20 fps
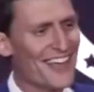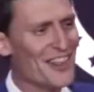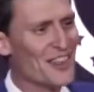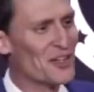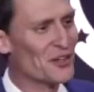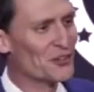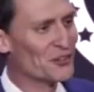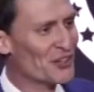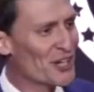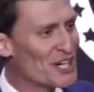
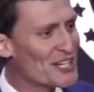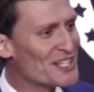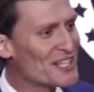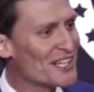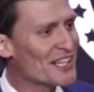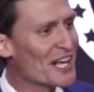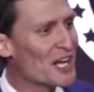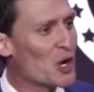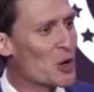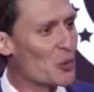
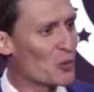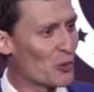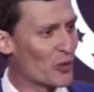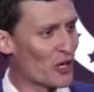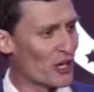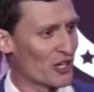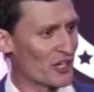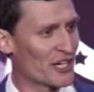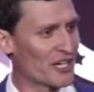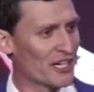they don't
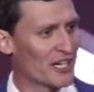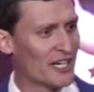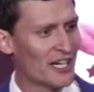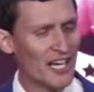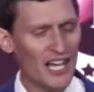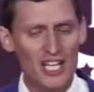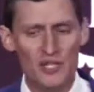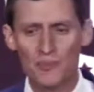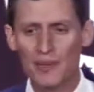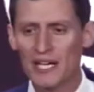work
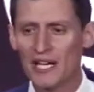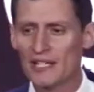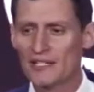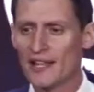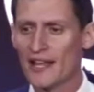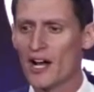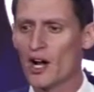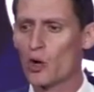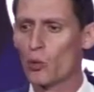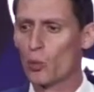is because
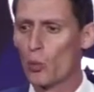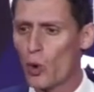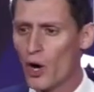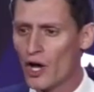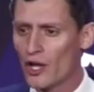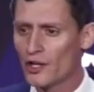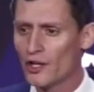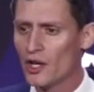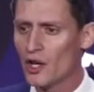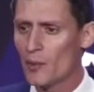they are
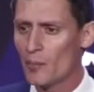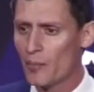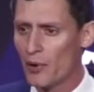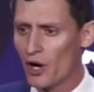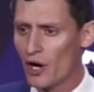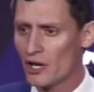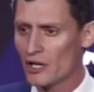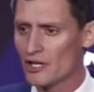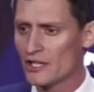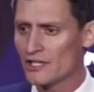
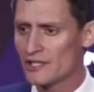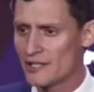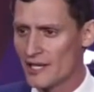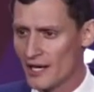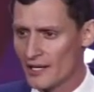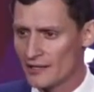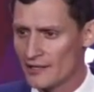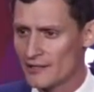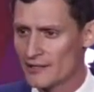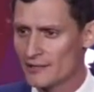one-party
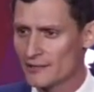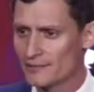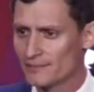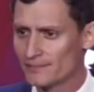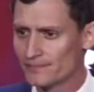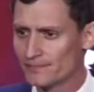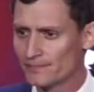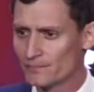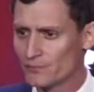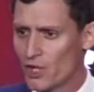states,
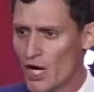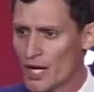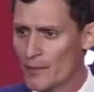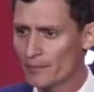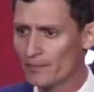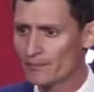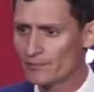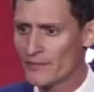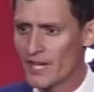right?